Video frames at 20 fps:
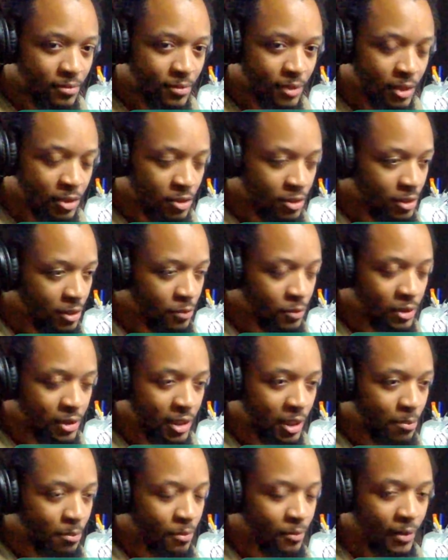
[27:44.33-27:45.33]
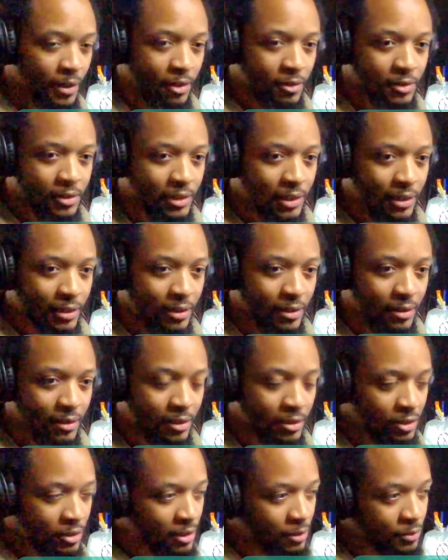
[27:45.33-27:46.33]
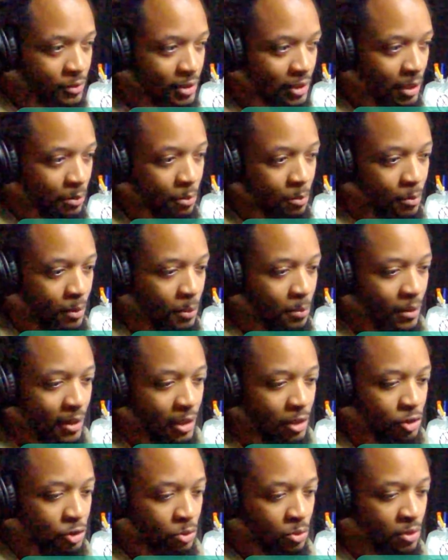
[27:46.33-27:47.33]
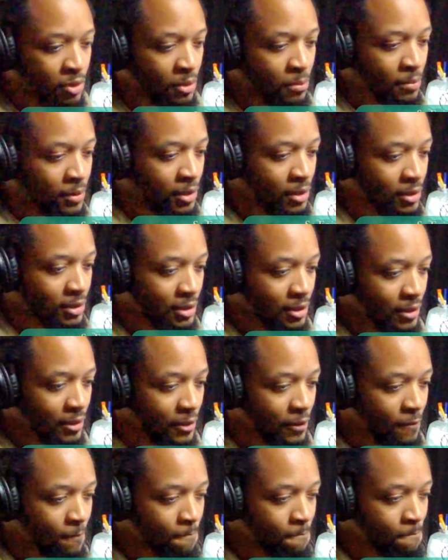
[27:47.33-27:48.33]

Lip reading: there's different type of veterans out there. There's different type of people that join the military.